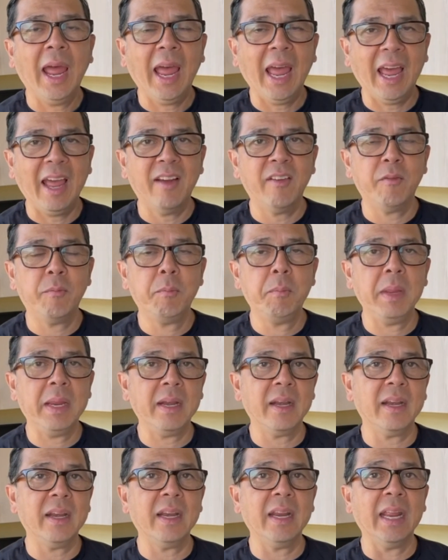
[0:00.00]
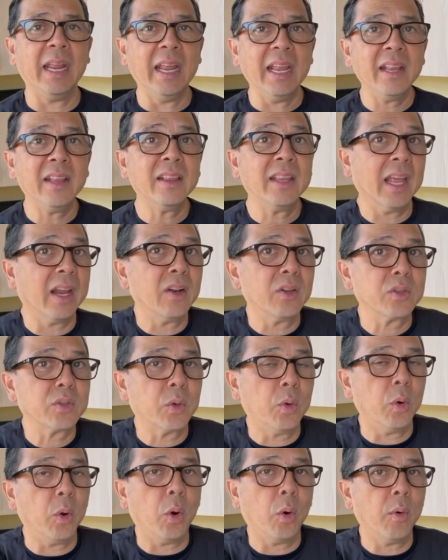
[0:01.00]
have been in dental
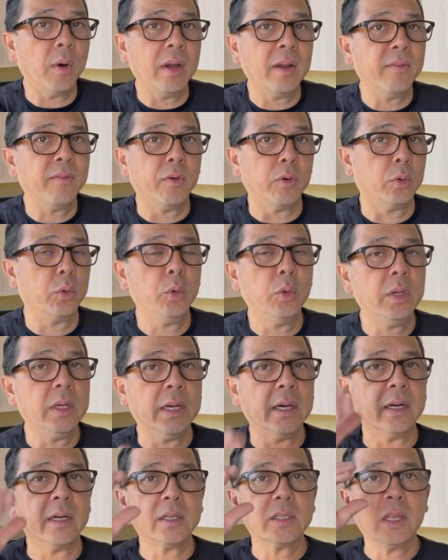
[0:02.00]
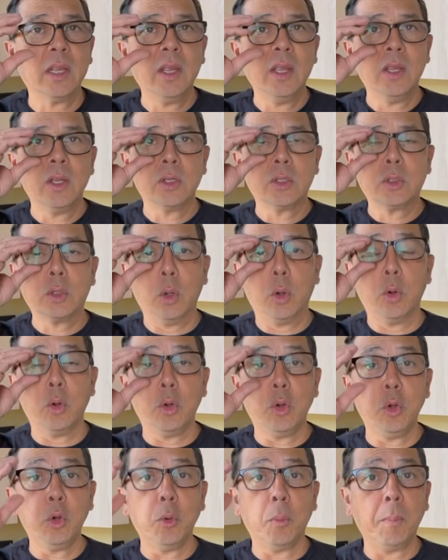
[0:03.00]
school already for two years. So
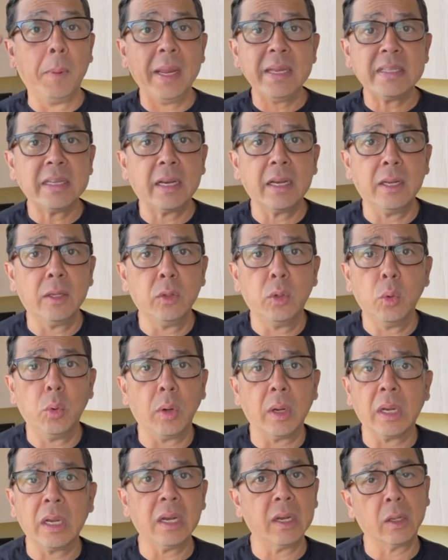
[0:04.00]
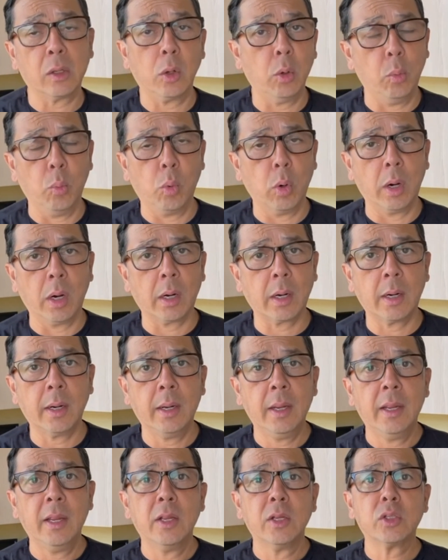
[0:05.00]
you're basically doing clinical work.
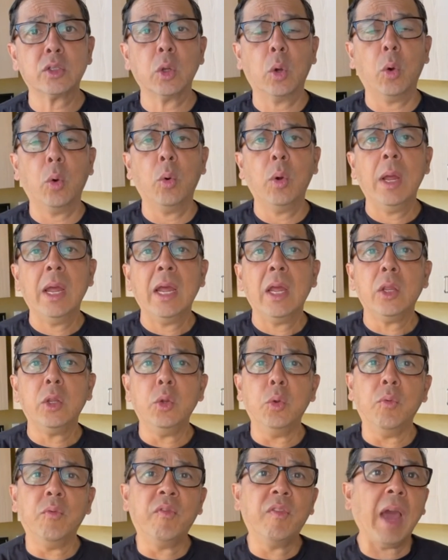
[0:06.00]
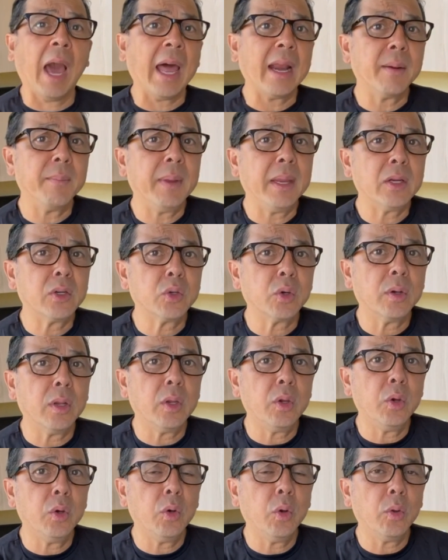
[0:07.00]
So you've got to make sure that
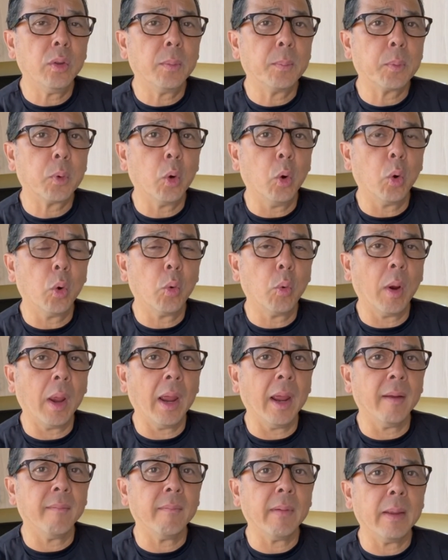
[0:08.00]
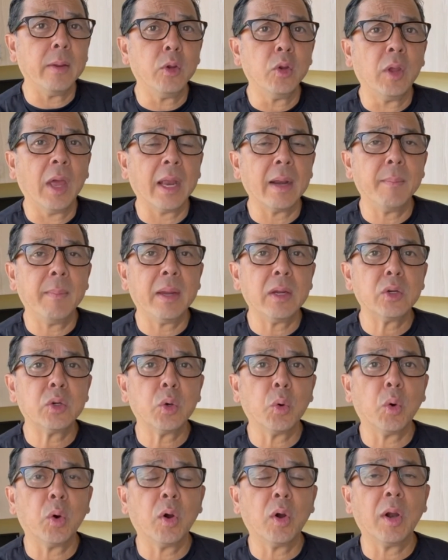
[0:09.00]
you know the program. You got to make
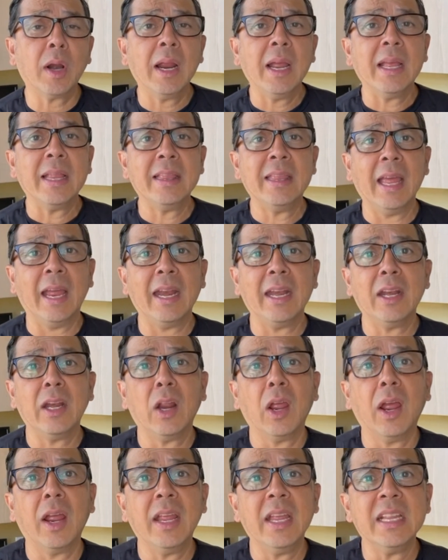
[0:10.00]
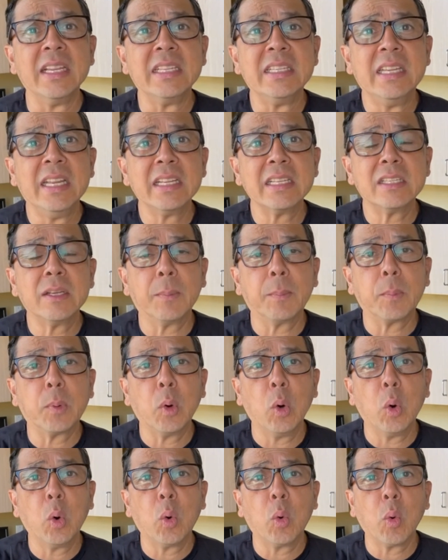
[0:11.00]
sure that is this the
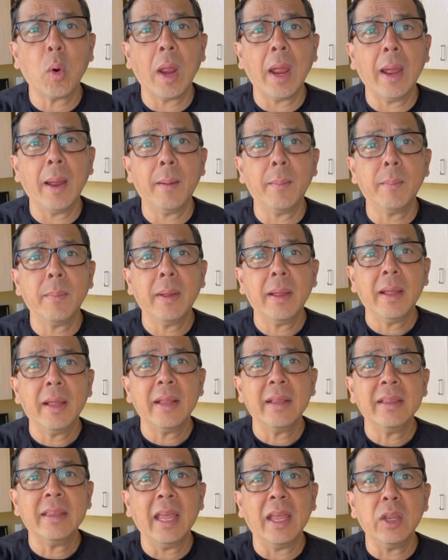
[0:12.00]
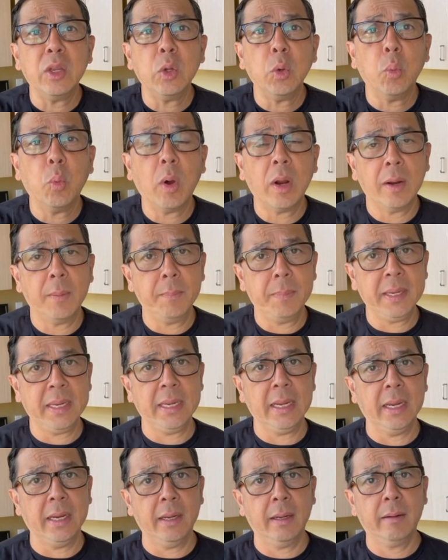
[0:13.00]
program that you want to
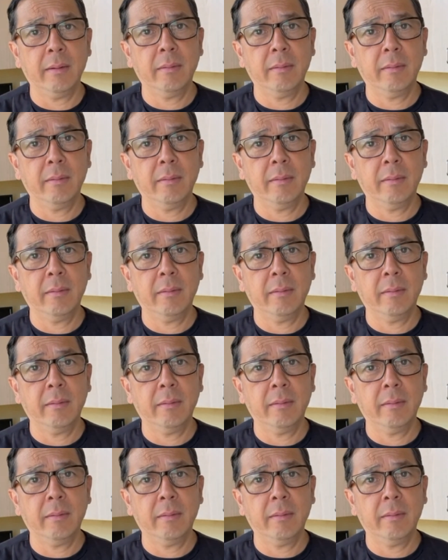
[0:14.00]
be in.